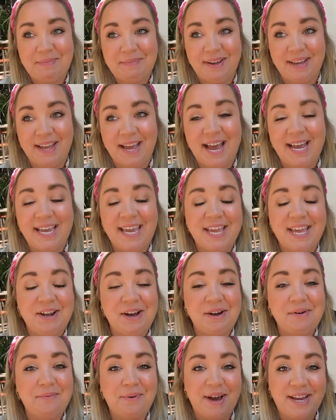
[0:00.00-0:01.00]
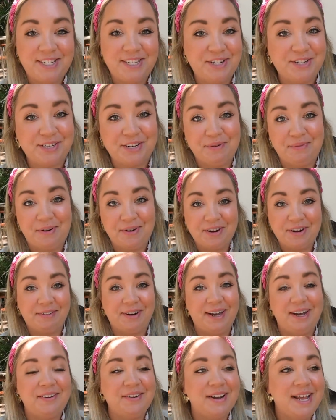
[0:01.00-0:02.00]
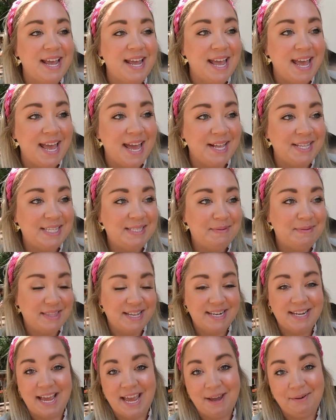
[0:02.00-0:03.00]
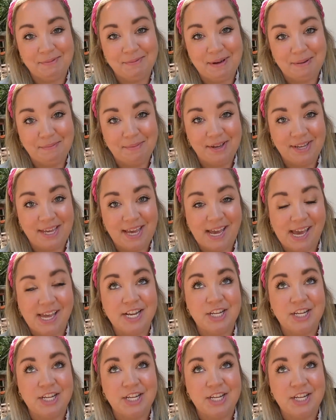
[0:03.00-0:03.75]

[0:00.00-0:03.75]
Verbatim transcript: but I cannot wait to just go walk around and spend the day with my bunkie.